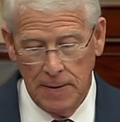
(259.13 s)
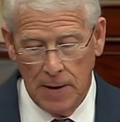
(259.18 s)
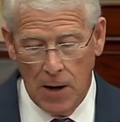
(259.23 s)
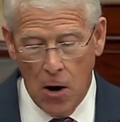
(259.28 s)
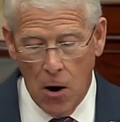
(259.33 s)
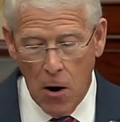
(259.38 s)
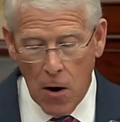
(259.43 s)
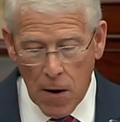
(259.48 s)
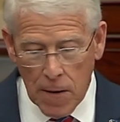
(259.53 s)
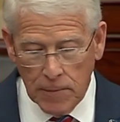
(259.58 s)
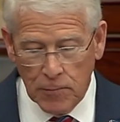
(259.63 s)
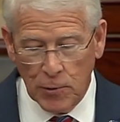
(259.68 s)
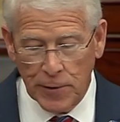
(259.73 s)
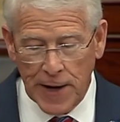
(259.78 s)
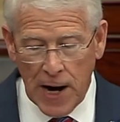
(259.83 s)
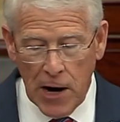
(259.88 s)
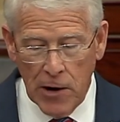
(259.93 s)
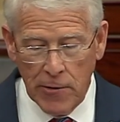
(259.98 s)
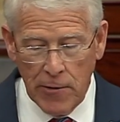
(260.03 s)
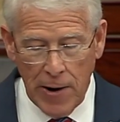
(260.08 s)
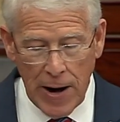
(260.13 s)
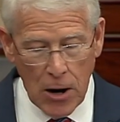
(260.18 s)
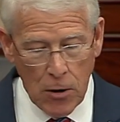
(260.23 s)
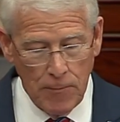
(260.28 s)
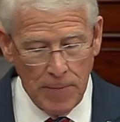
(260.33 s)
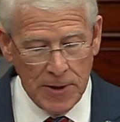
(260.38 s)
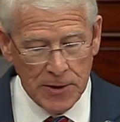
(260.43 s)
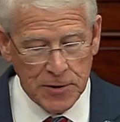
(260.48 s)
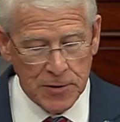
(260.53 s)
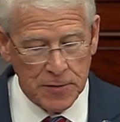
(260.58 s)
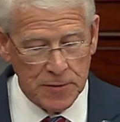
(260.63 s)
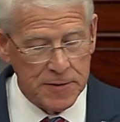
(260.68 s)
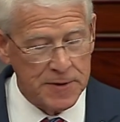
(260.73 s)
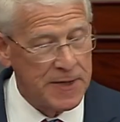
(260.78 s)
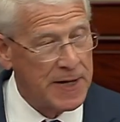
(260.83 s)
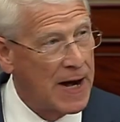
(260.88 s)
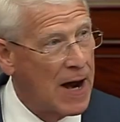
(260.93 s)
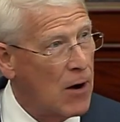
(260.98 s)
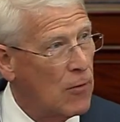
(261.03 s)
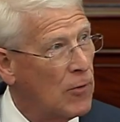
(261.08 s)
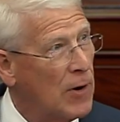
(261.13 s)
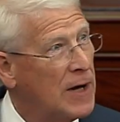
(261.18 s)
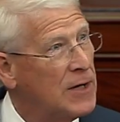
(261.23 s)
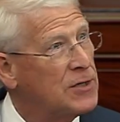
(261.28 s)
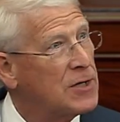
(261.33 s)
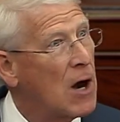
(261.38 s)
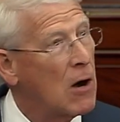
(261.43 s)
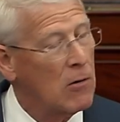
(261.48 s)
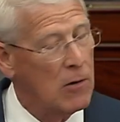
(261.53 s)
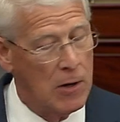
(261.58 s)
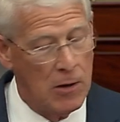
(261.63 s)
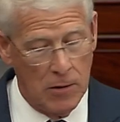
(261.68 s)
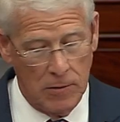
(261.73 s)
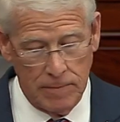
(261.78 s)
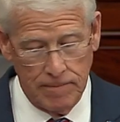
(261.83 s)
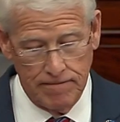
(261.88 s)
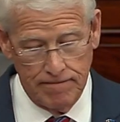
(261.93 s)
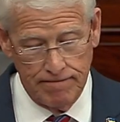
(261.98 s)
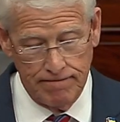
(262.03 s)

armed with air-to-air missiles that outrange our own.